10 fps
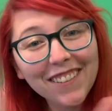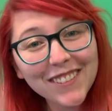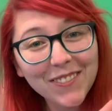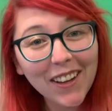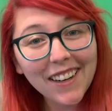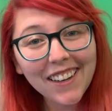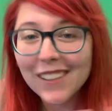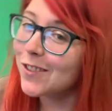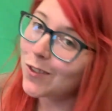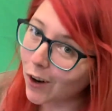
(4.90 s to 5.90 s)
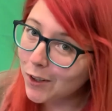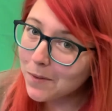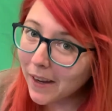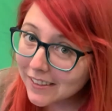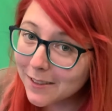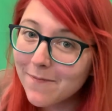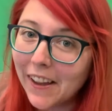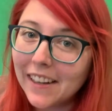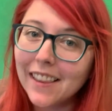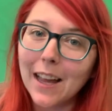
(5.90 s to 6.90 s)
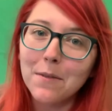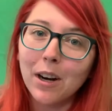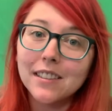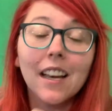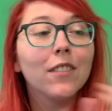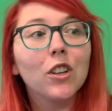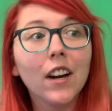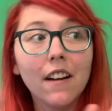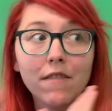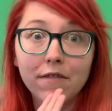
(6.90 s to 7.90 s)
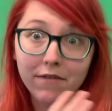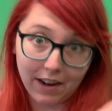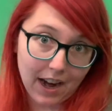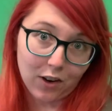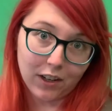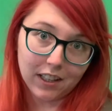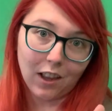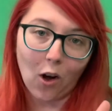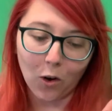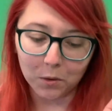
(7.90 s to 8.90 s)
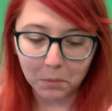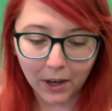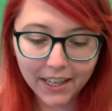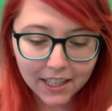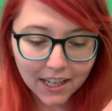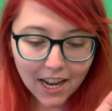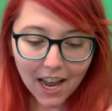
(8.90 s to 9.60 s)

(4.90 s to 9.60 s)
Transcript: everybody, and welcome back to Mini Lab Rats after a very long break.